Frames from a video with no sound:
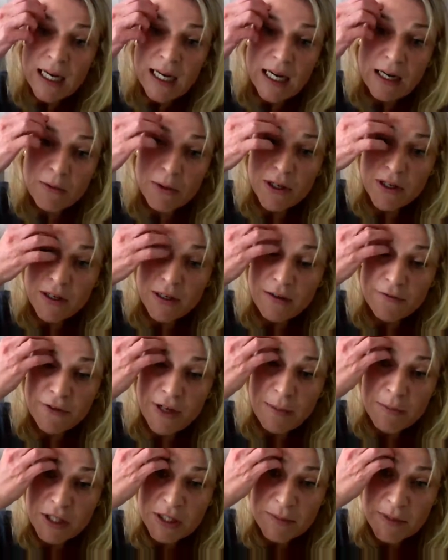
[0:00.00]
our
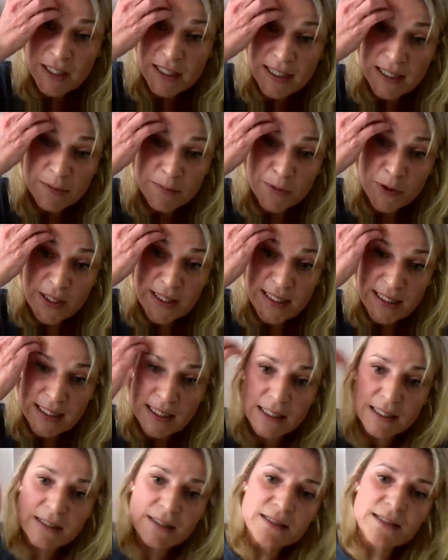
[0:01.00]
Flemish minister
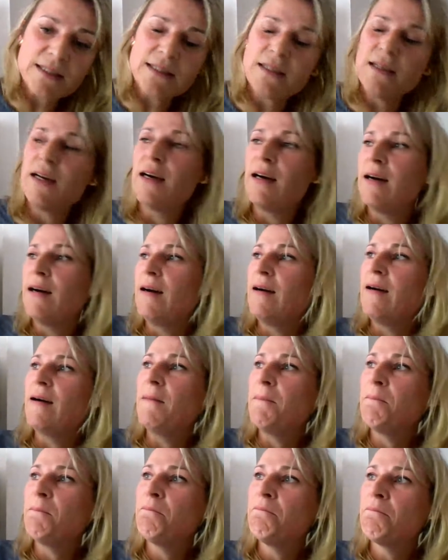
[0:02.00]
president
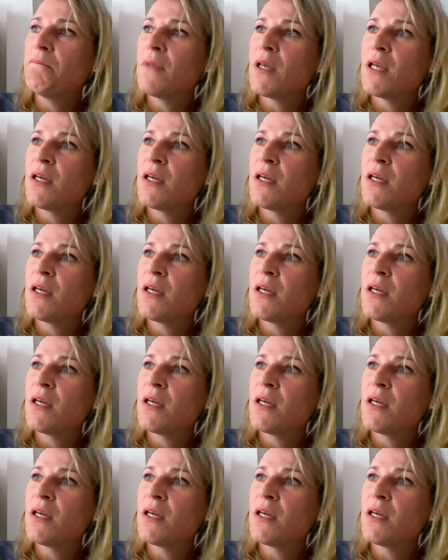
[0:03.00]
um,